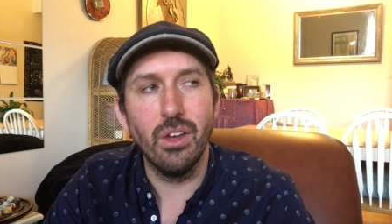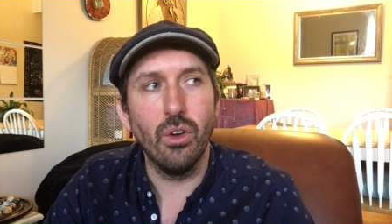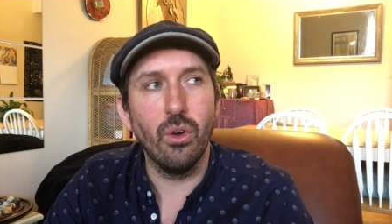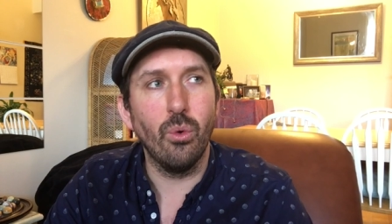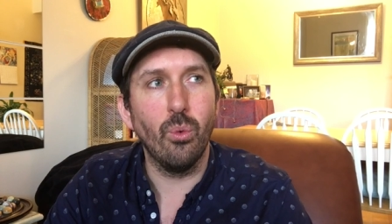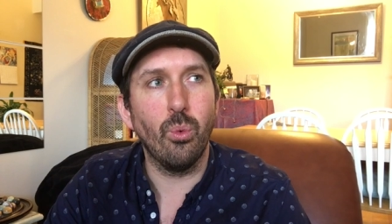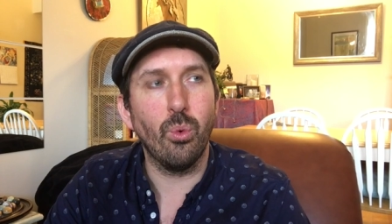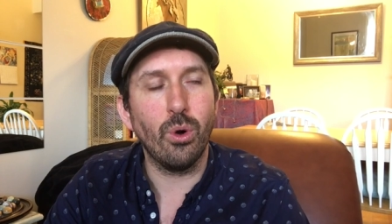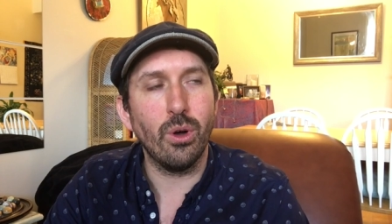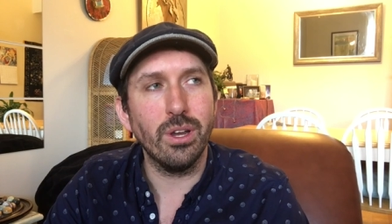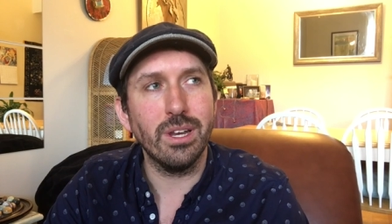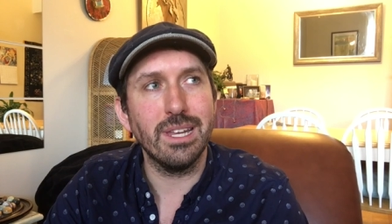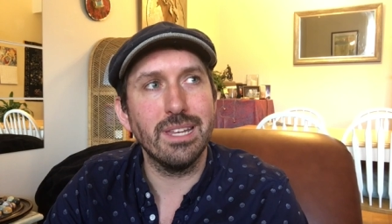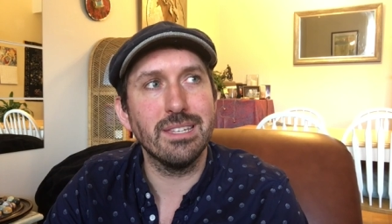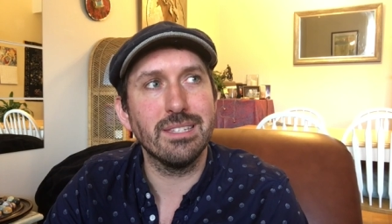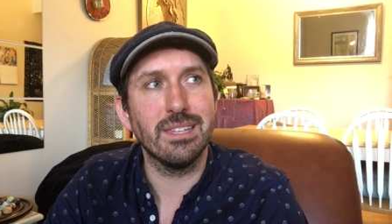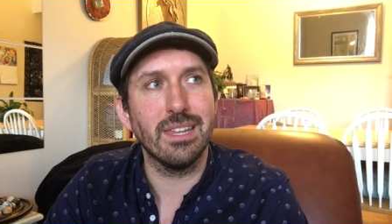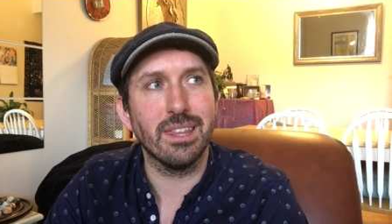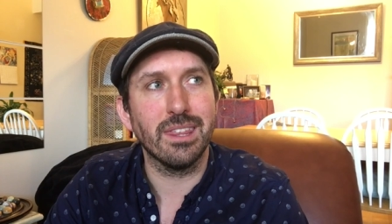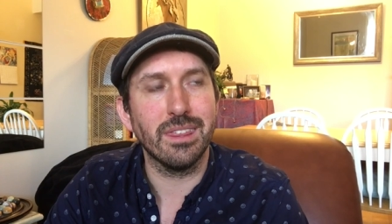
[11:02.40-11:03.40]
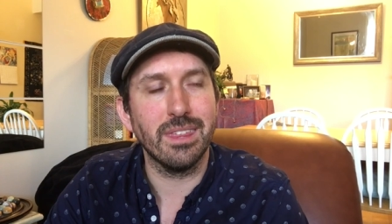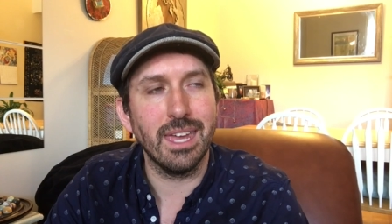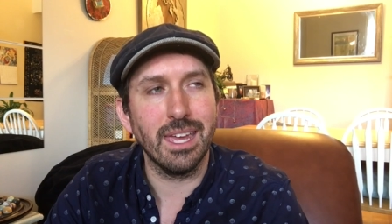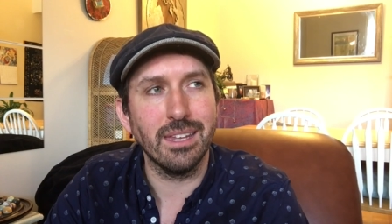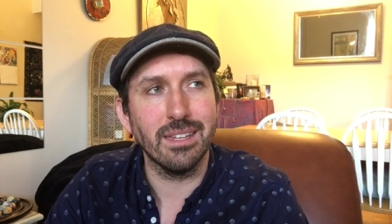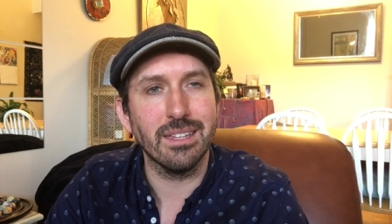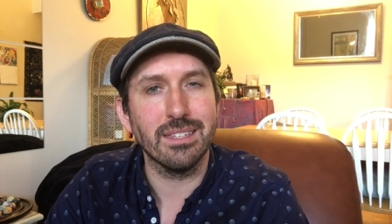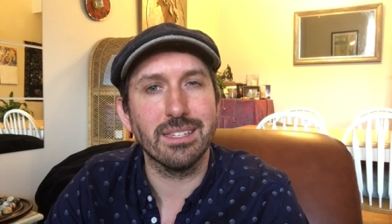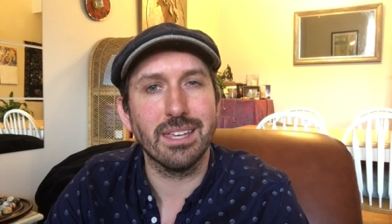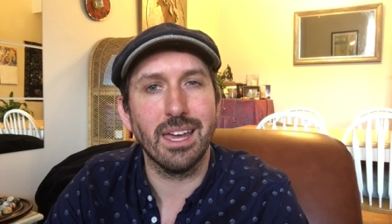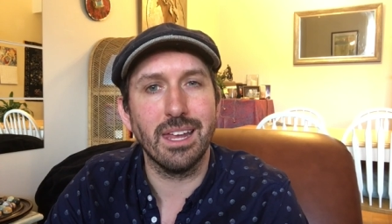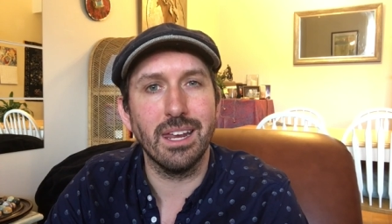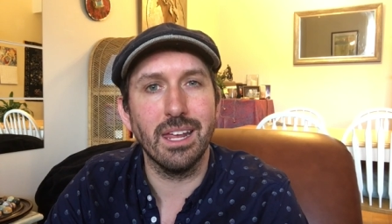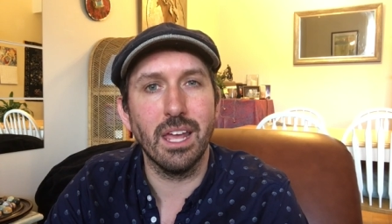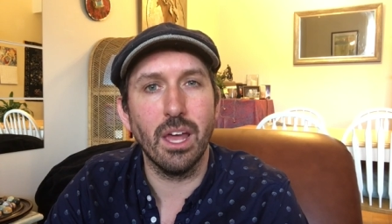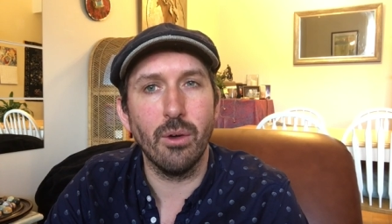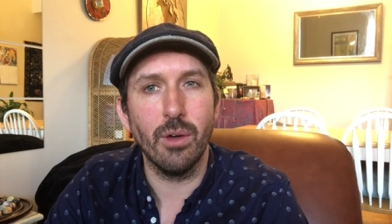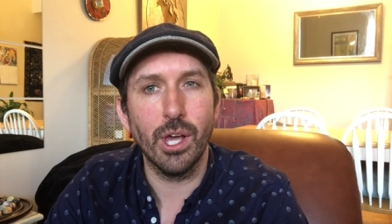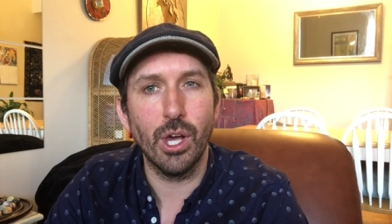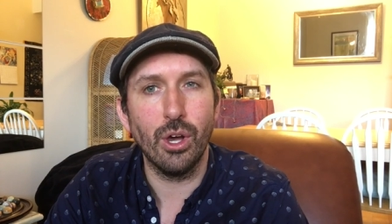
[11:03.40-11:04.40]
what is the thing that's kind of
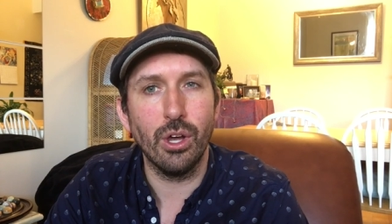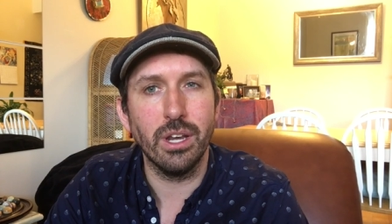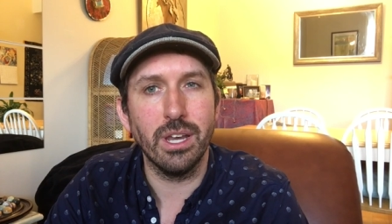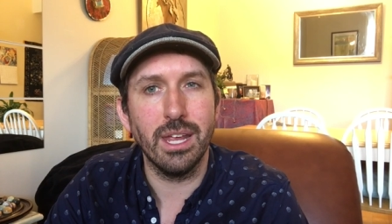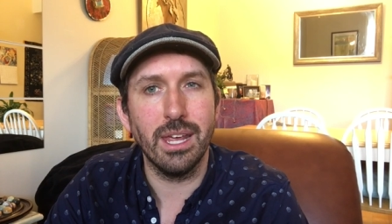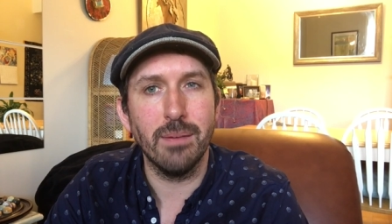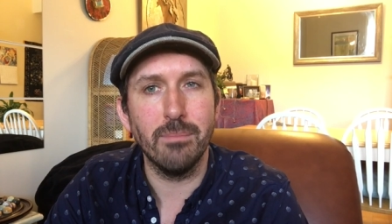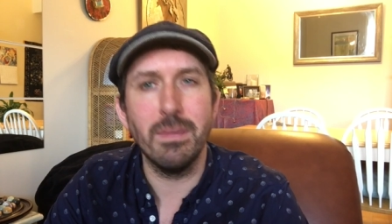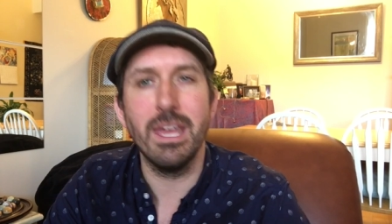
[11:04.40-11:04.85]
going on here?